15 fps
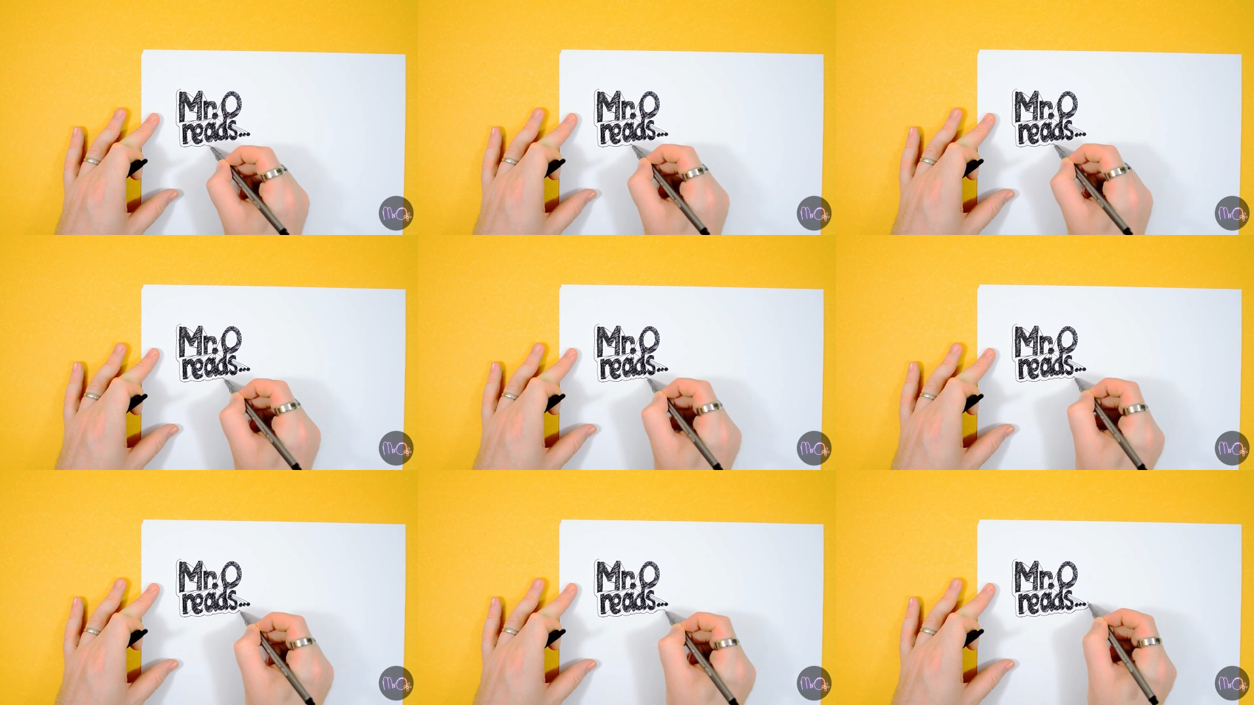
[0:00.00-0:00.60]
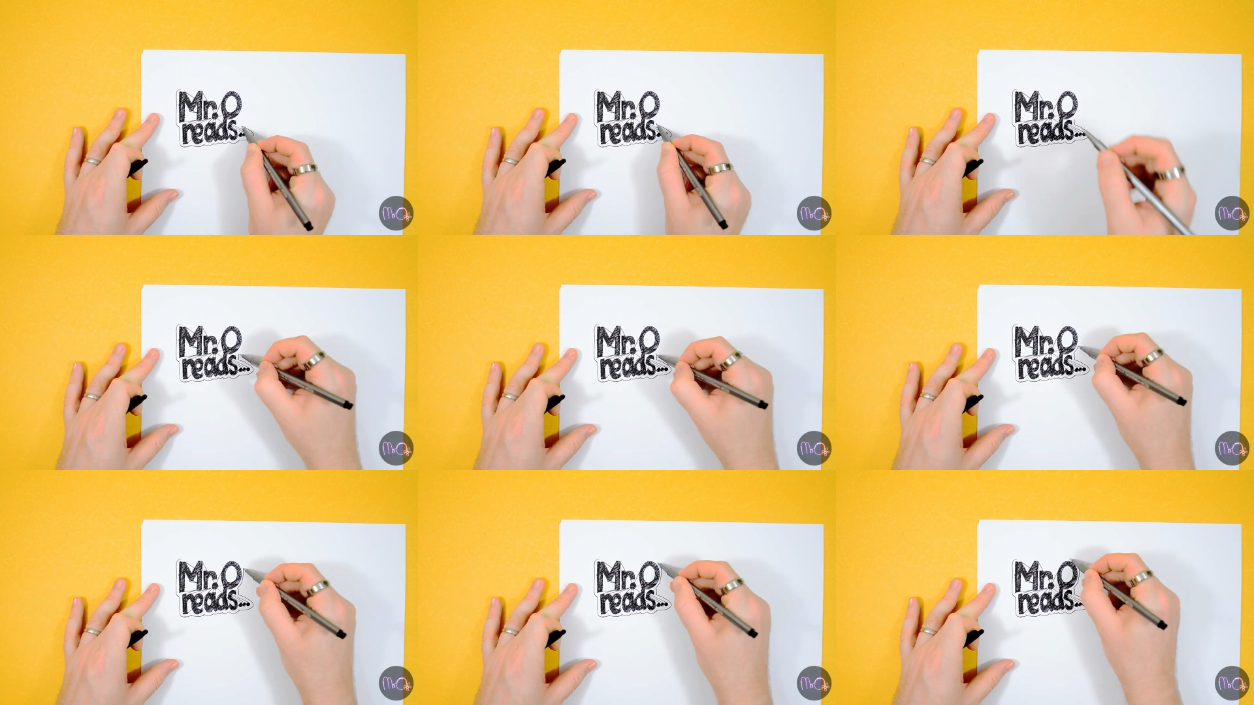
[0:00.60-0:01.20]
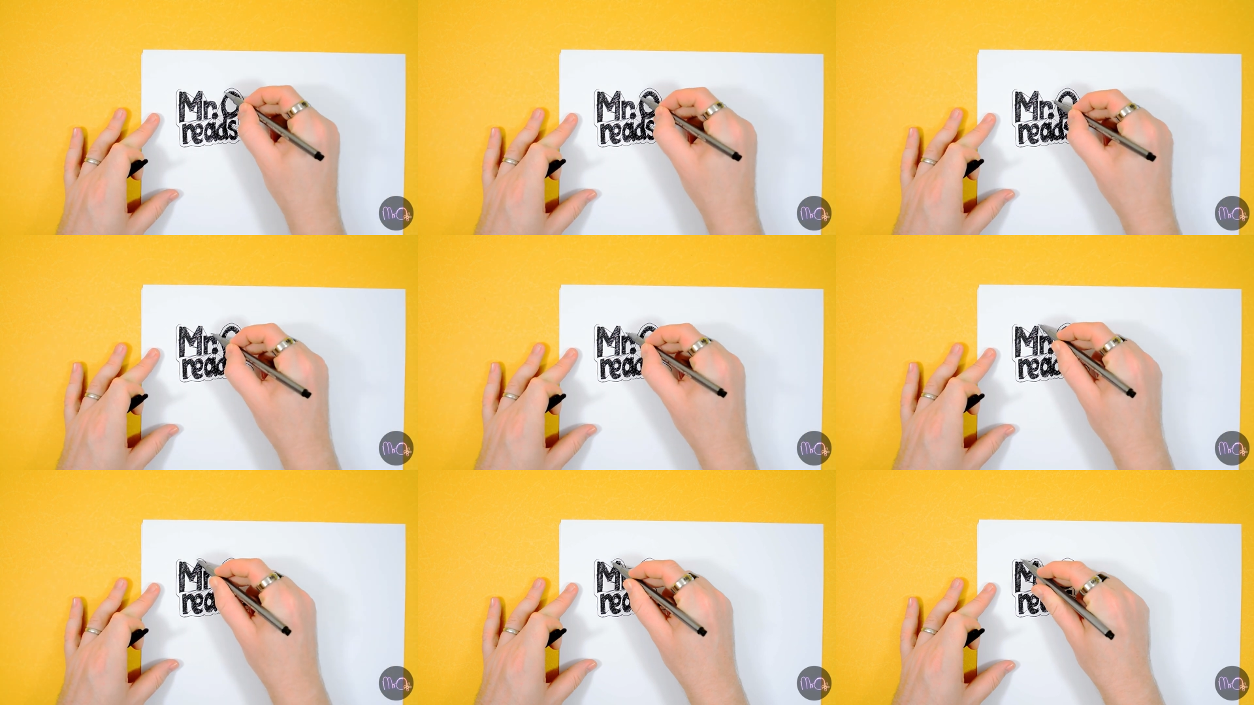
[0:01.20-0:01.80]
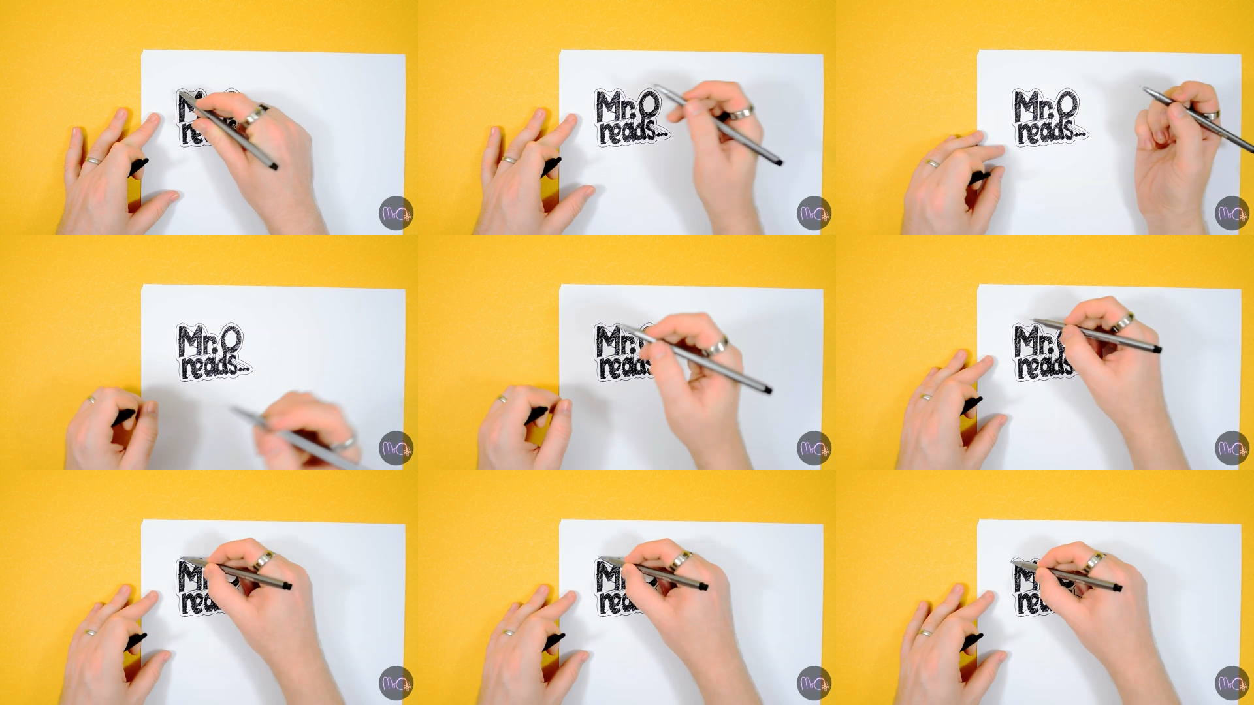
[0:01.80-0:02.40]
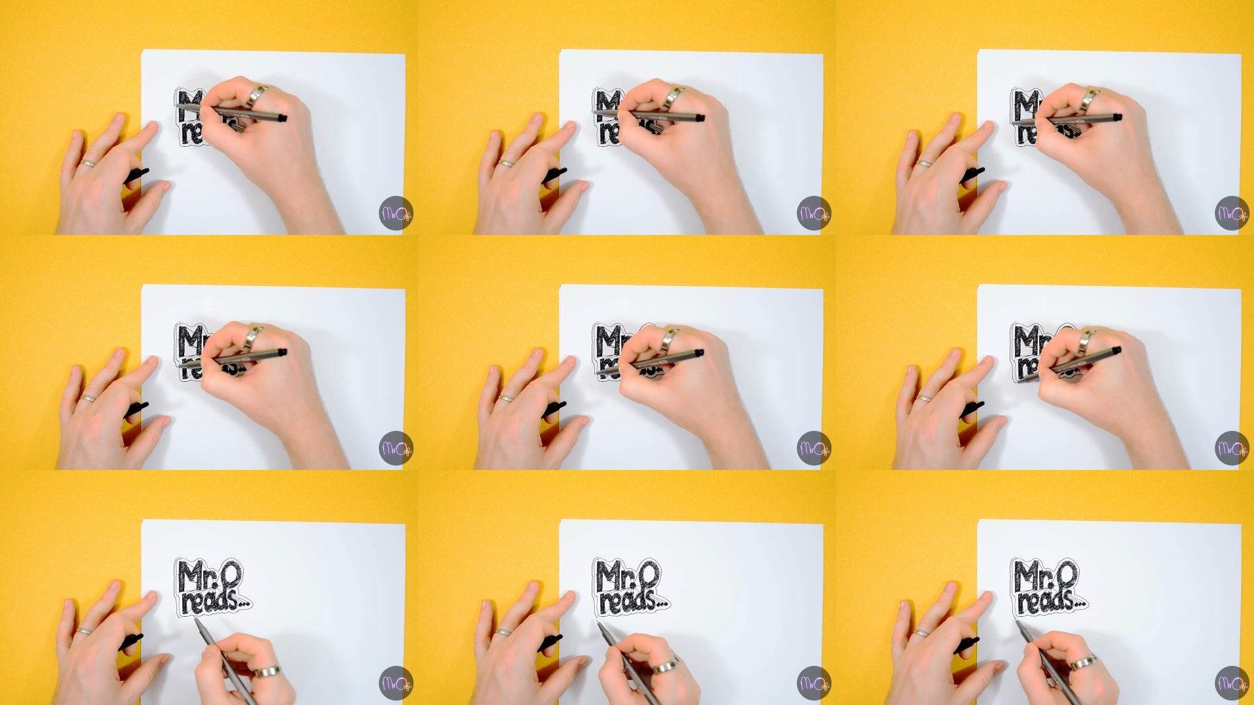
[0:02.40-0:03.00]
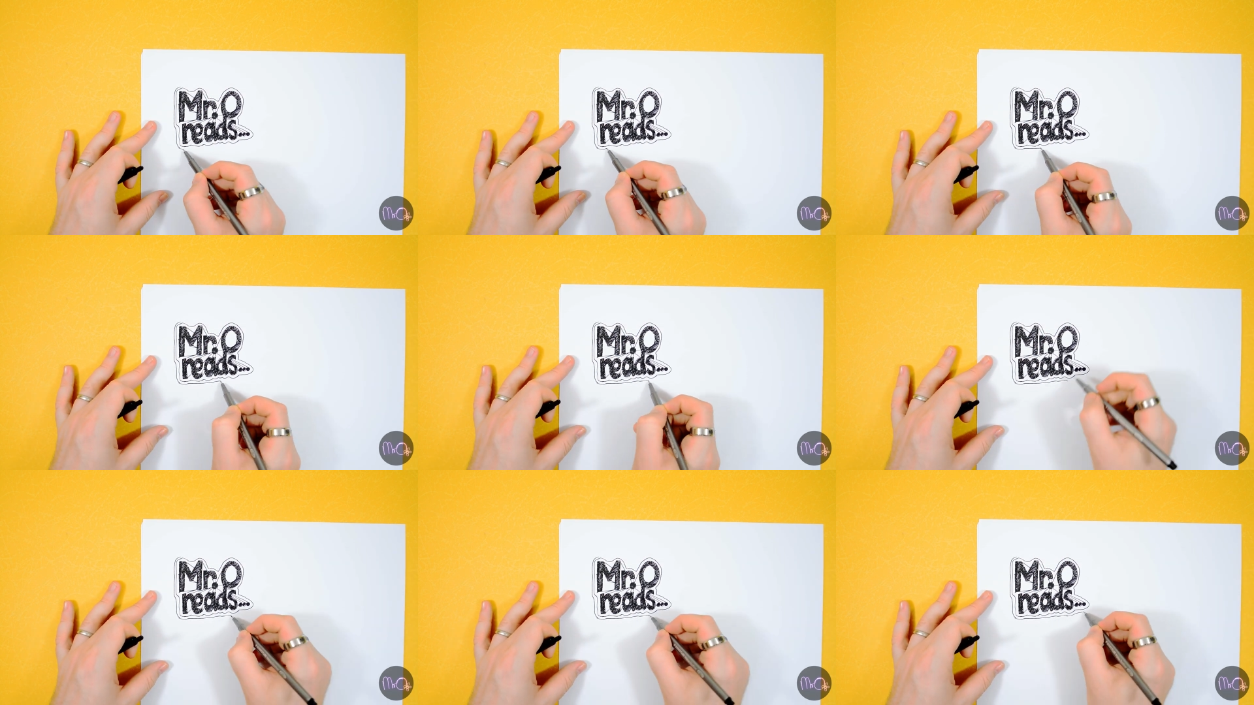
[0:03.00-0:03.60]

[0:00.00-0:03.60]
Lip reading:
[unreadable: no face in view]